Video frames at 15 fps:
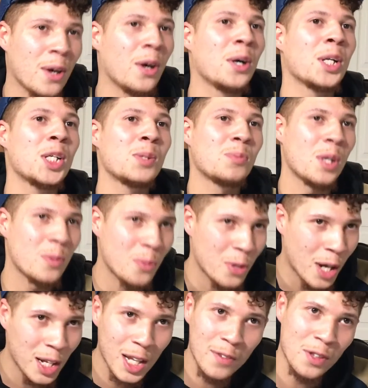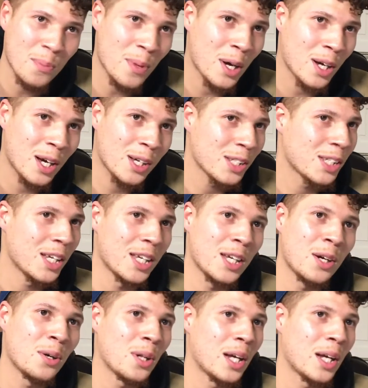all these people when I left them out, I was like, yo,